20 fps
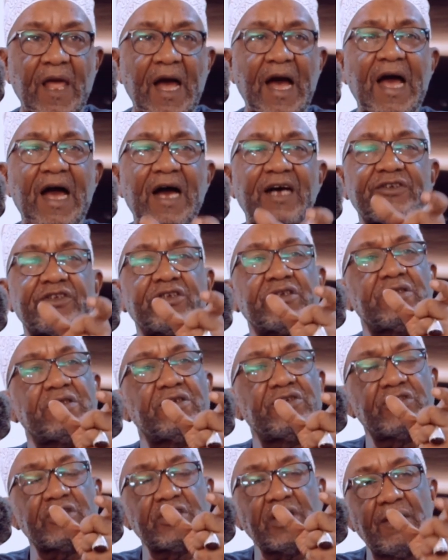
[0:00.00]
I asked
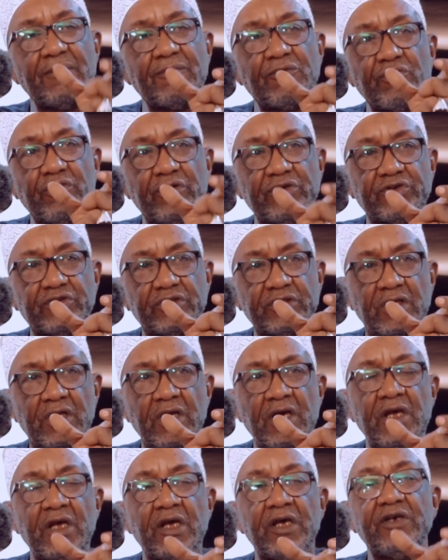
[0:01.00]
the same question.
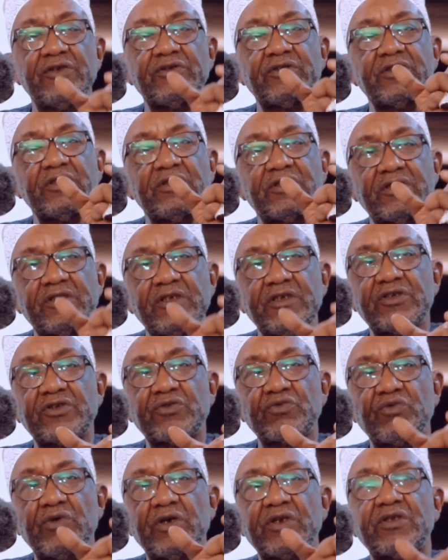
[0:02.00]
Isn't
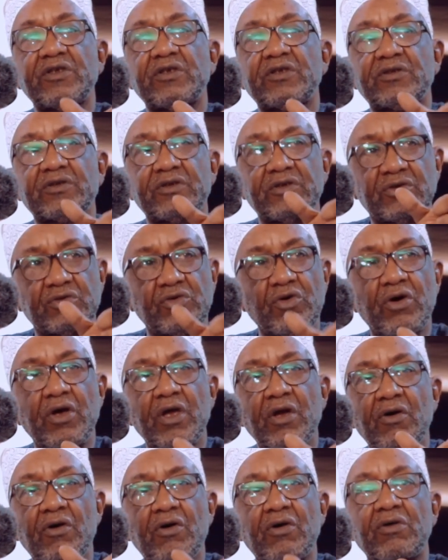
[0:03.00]
this what is
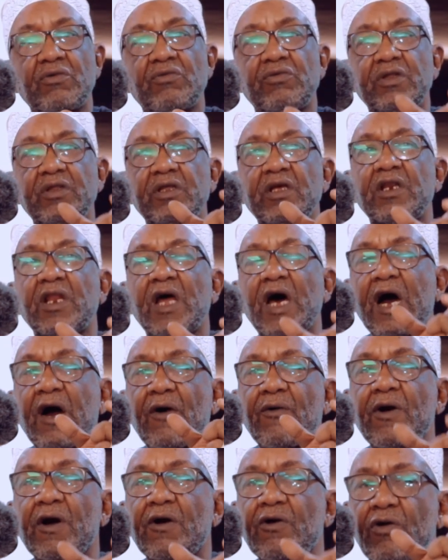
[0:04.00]
going on within
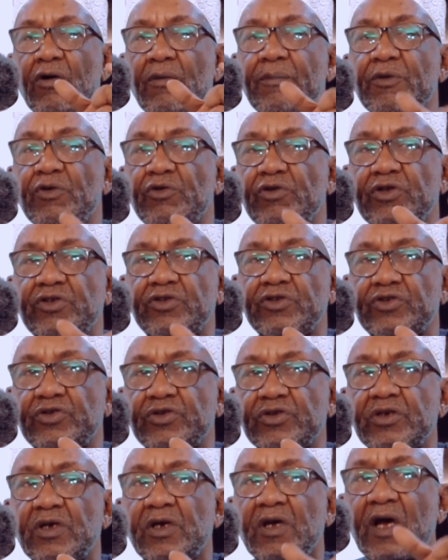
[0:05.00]
our
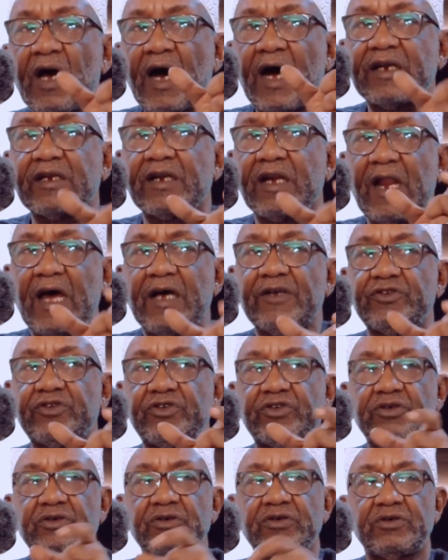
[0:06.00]
communities at
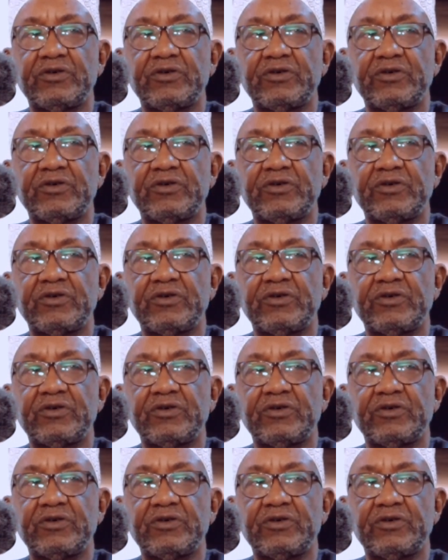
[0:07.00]
large?